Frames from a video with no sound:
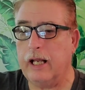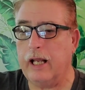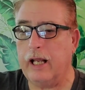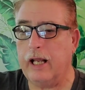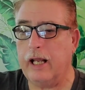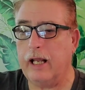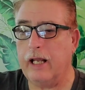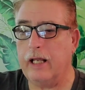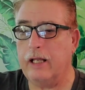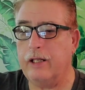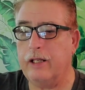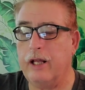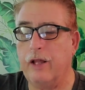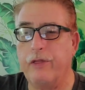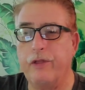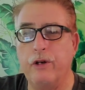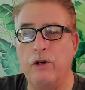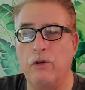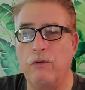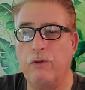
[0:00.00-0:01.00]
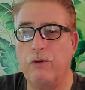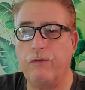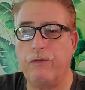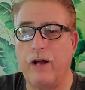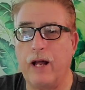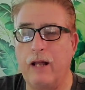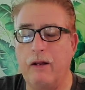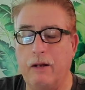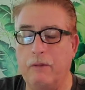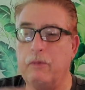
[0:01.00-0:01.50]
And nothing over
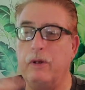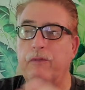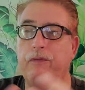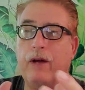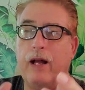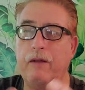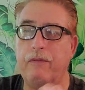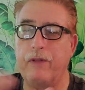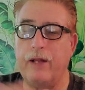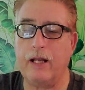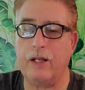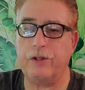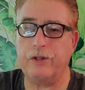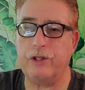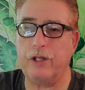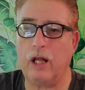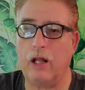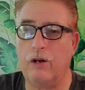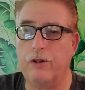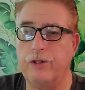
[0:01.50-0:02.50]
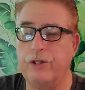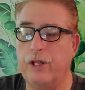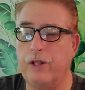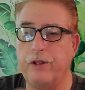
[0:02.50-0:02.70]
$5,000.